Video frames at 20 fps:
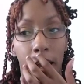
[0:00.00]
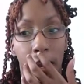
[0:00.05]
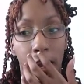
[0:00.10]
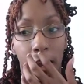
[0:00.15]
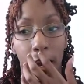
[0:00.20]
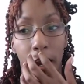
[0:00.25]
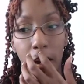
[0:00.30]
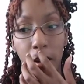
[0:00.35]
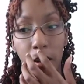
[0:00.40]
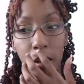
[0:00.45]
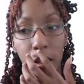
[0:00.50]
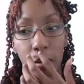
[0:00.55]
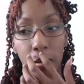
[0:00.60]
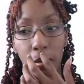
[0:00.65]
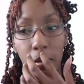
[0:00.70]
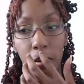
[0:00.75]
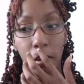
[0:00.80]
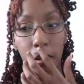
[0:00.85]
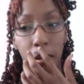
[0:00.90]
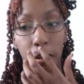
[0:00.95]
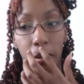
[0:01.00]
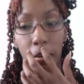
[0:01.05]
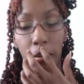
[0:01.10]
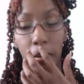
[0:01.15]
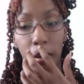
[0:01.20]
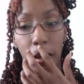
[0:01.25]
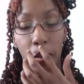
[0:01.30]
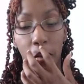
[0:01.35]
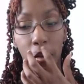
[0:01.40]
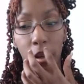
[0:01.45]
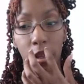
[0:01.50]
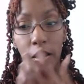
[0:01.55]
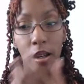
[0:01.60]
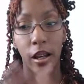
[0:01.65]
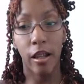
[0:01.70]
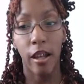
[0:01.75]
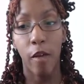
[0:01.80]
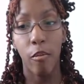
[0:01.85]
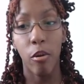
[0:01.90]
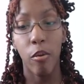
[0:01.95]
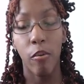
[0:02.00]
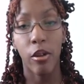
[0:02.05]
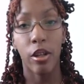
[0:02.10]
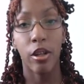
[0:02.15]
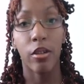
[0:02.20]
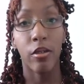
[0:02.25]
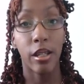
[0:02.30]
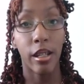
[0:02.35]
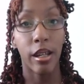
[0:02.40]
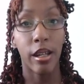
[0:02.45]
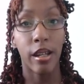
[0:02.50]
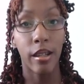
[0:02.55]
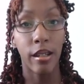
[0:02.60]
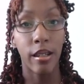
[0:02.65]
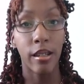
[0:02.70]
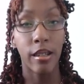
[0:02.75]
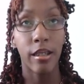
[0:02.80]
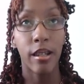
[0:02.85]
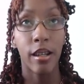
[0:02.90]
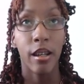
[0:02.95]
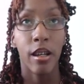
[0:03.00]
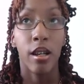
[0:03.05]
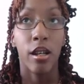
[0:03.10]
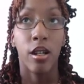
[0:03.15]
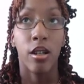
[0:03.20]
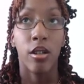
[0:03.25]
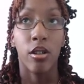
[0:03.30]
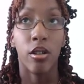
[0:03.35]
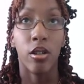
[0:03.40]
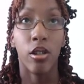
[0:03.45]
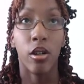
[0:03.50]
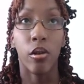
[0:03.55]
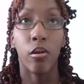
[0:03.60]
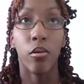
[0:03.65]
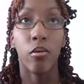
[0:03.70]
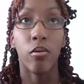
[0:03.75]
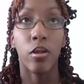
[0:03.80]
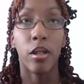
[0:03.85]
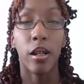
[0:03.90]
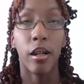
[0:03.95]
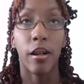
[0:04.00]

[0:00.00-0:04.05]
I just, you know, I think that a lot of people that are saying this don't